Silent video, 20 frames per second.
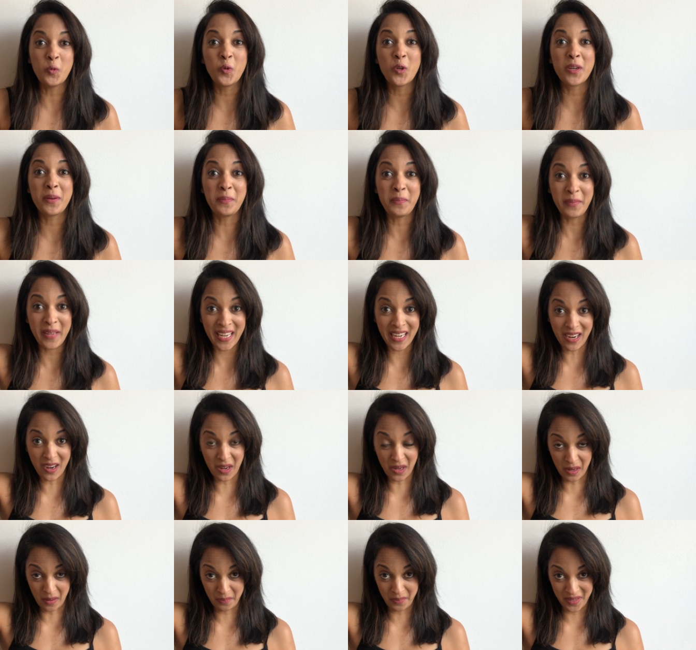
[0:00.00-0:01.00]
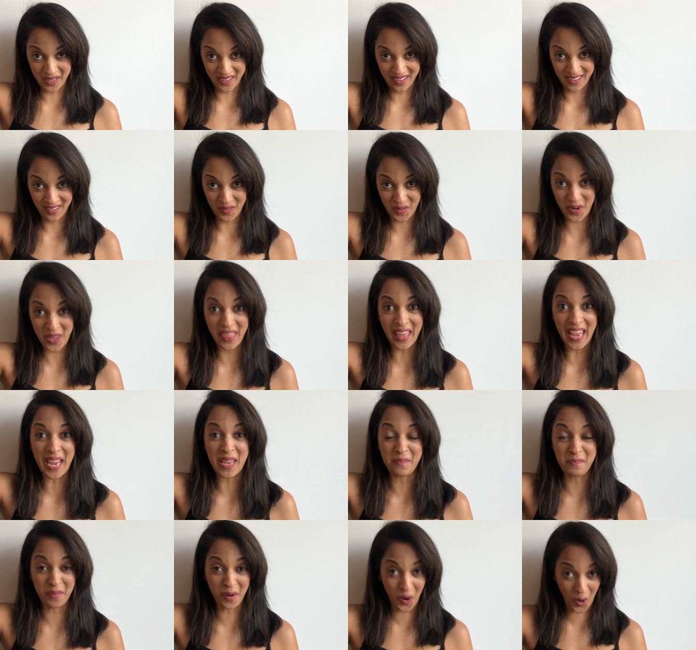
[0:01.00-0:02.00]
would meet up with
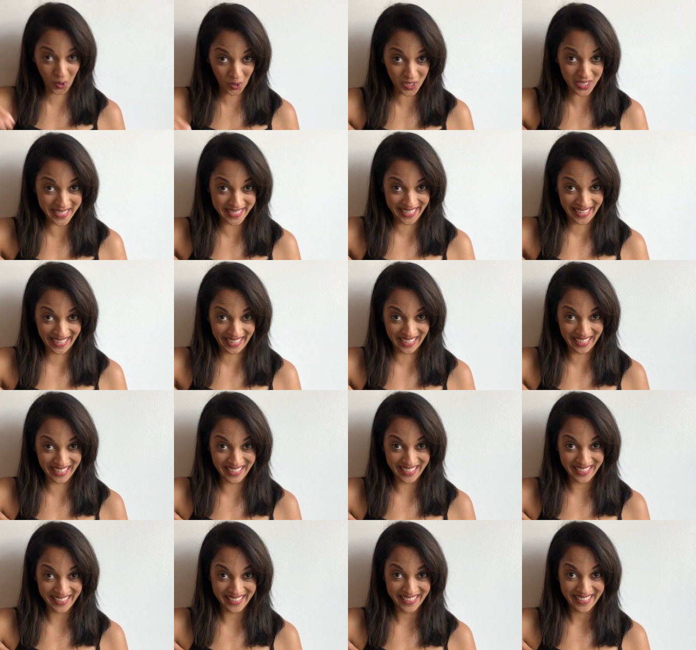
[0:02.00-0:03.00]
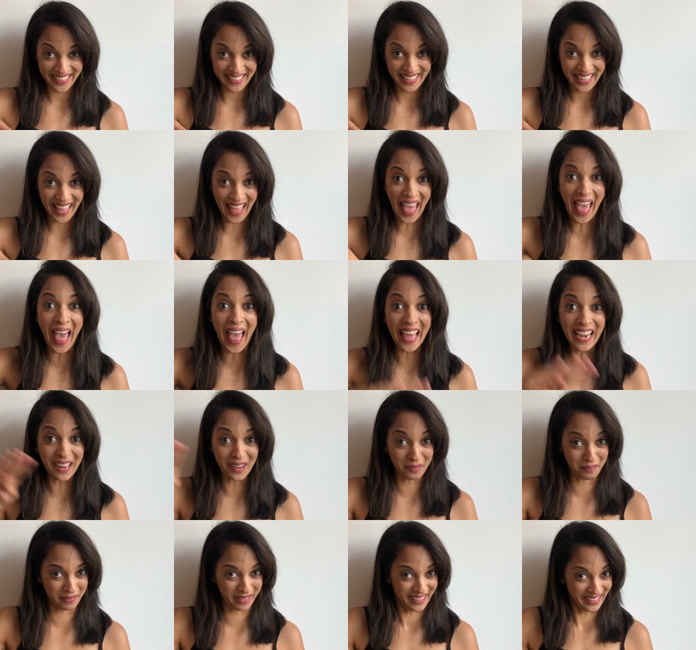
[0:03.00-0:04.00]
a person at
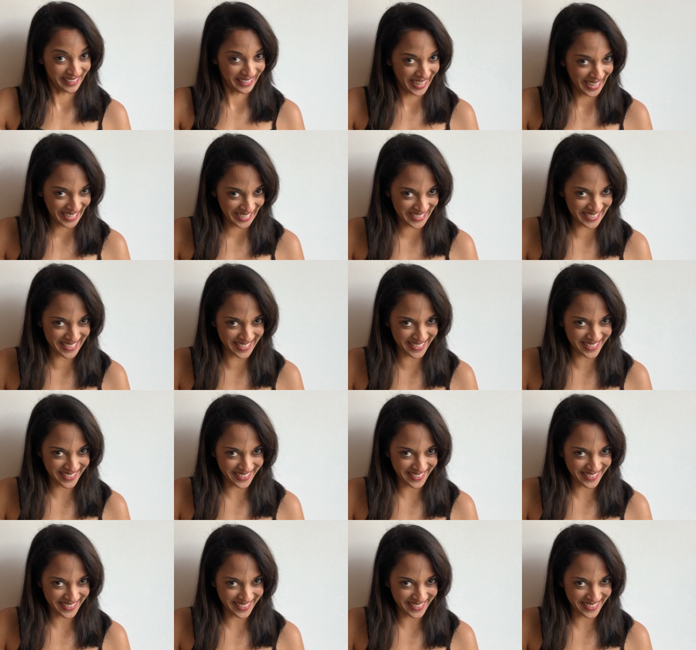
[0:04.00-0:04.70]
a place.